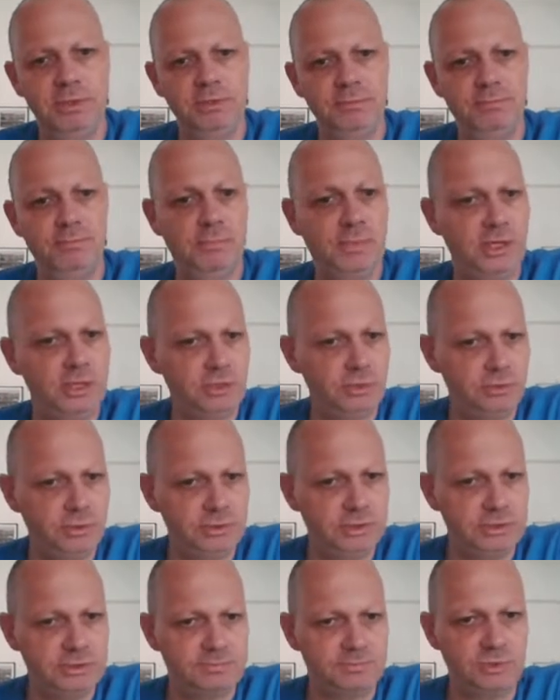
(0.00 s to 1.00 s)
my
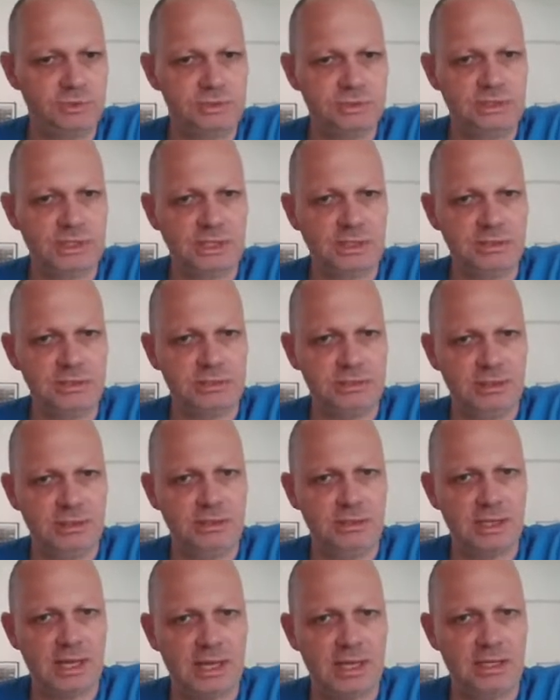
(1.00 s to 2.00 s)
queen is
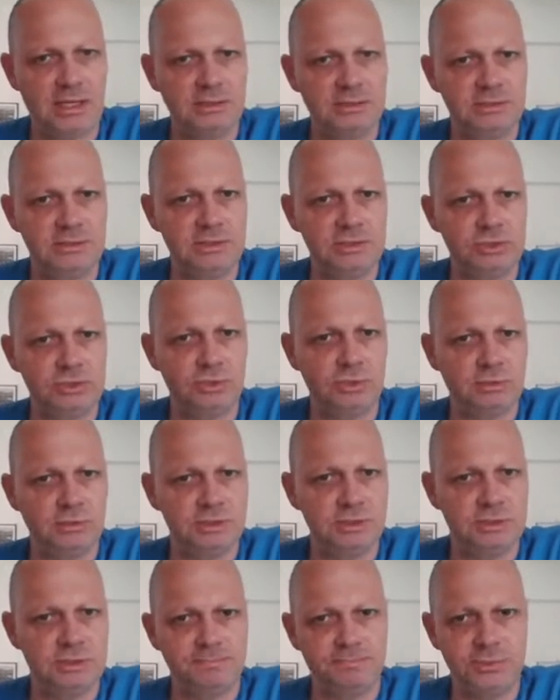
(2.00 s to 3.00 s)
protecting, and he's got
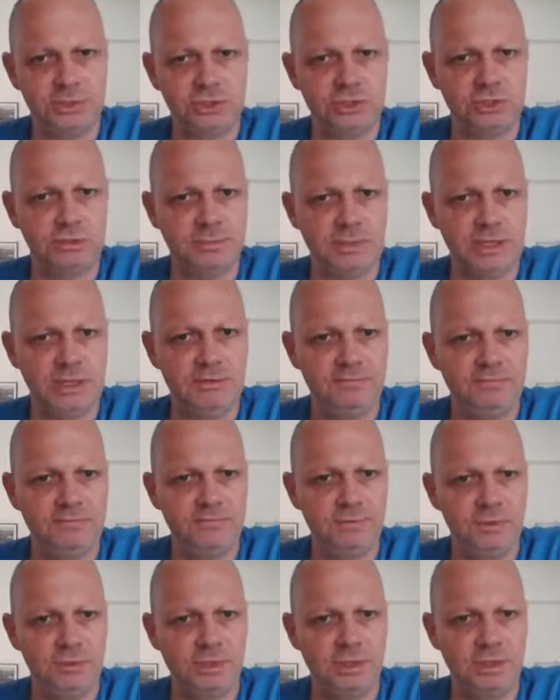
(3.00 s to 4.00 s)
this bishop
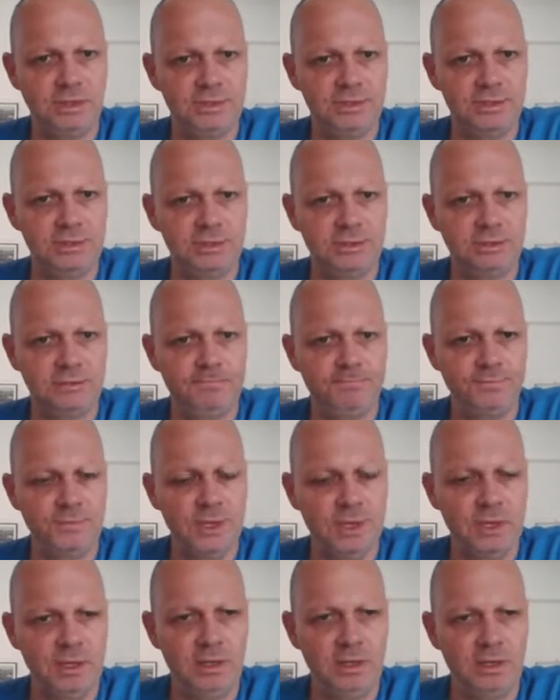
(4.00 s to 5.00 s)
a3 idea
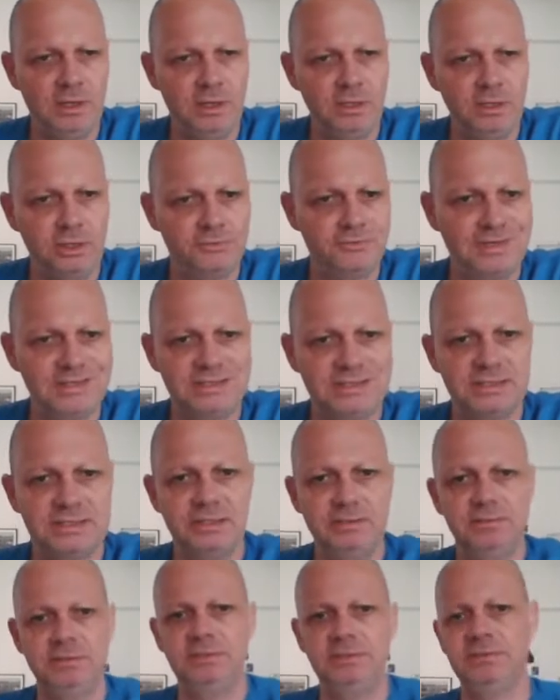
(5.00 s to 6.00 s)

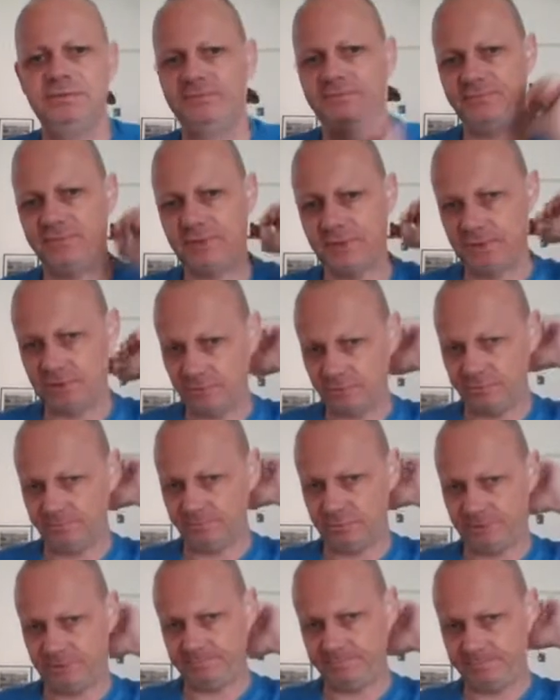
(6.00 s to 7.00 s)
harassing the defender of
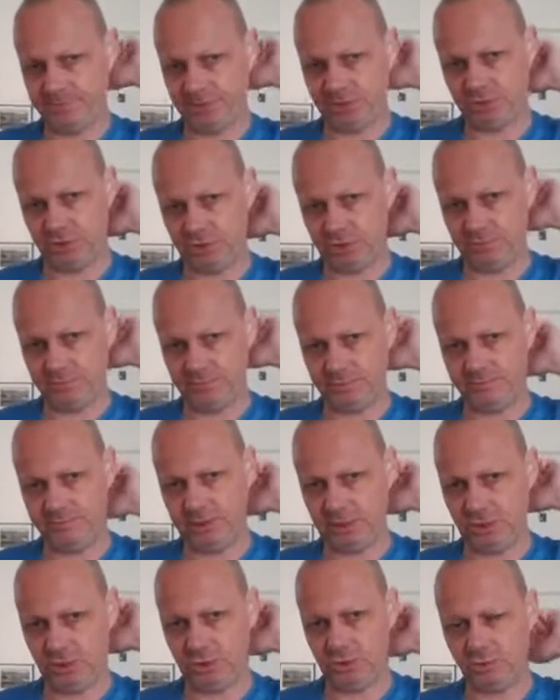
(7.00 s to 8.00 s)
this bishop, my
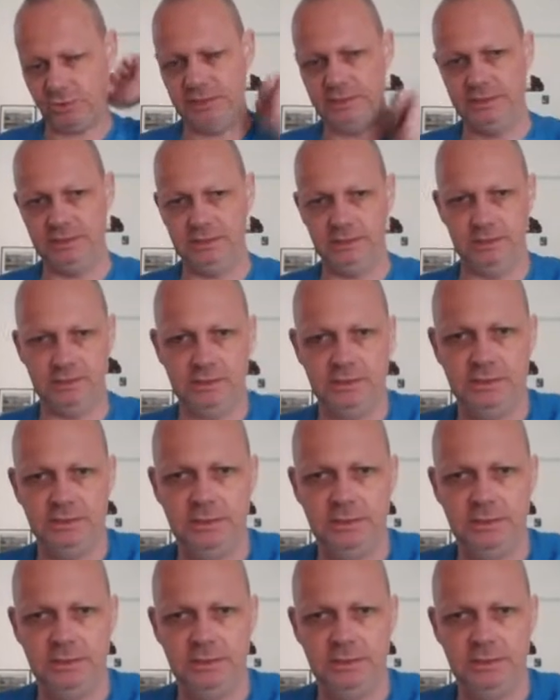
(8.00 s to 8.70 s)
queen.